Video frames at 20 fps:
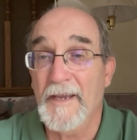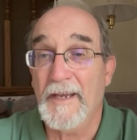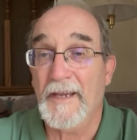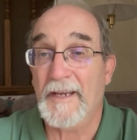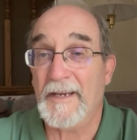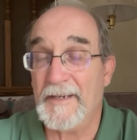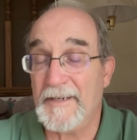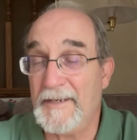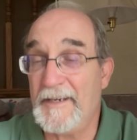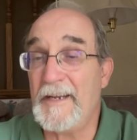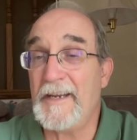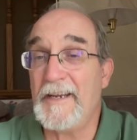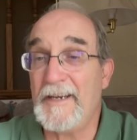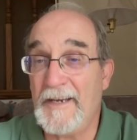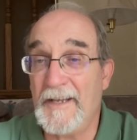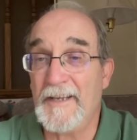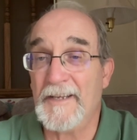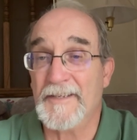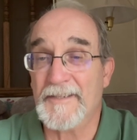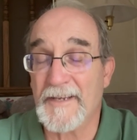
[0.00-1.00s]
indeed
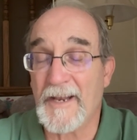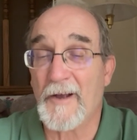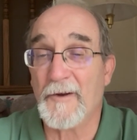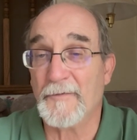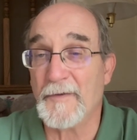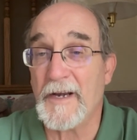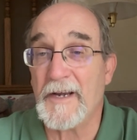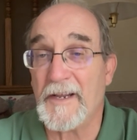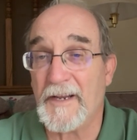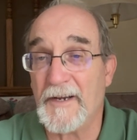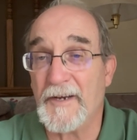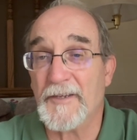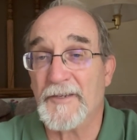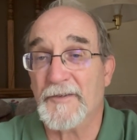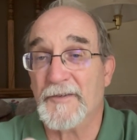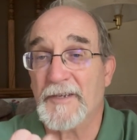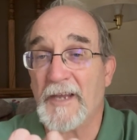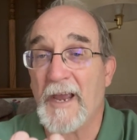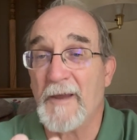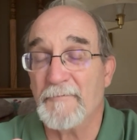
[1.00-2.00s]
is now ready, and
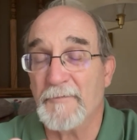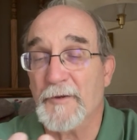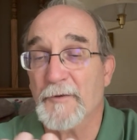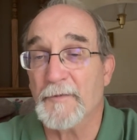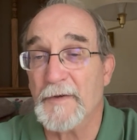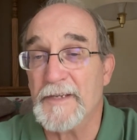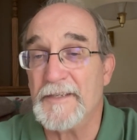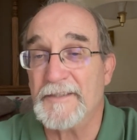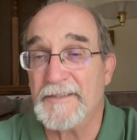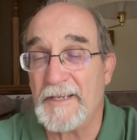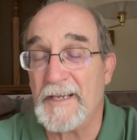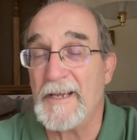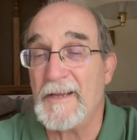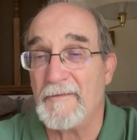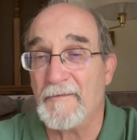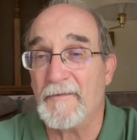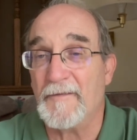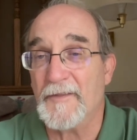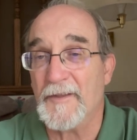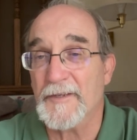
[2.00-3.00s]
it's time to
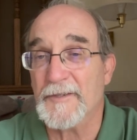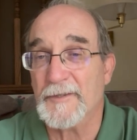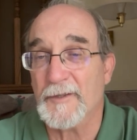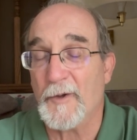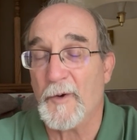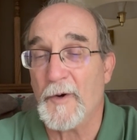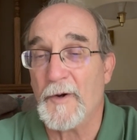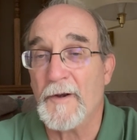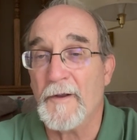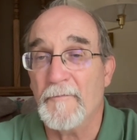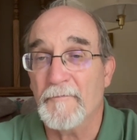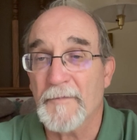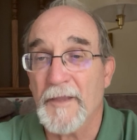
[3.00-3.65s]
receive this Lord.